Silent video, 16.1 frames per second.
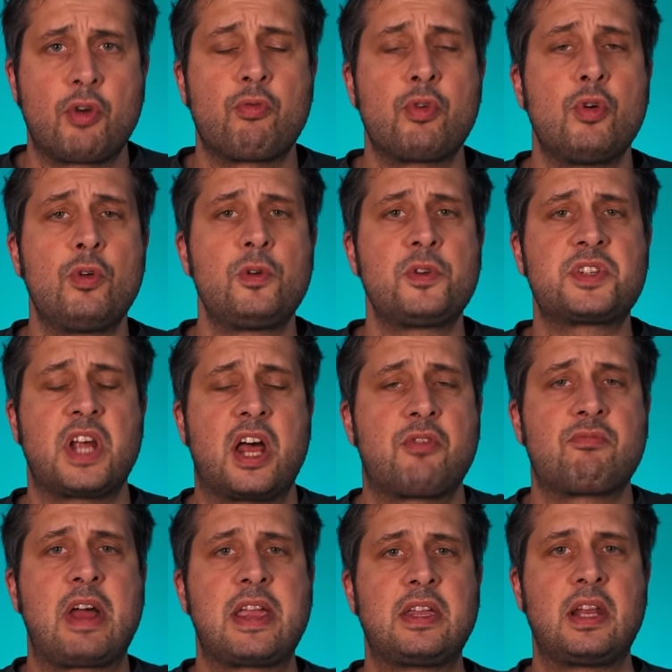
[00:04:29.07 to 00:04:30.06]
rules
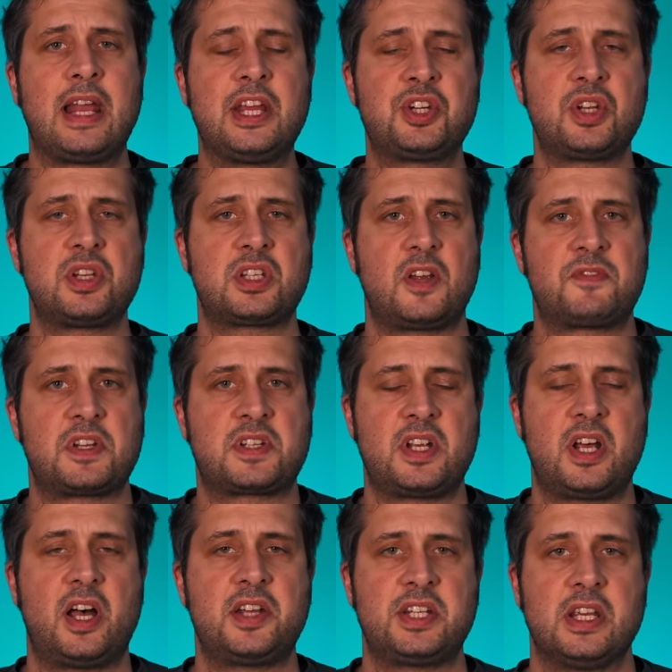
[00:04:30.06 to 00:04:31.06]
and regulations of
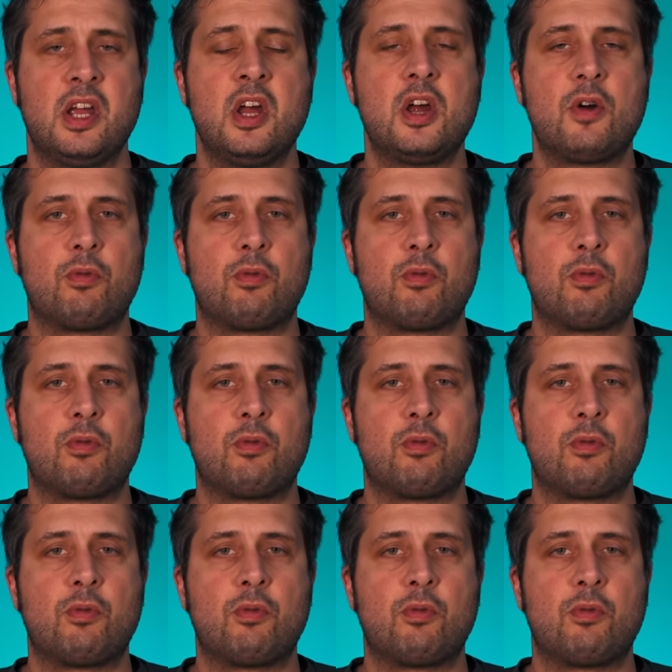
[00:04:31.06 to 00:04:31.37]
society,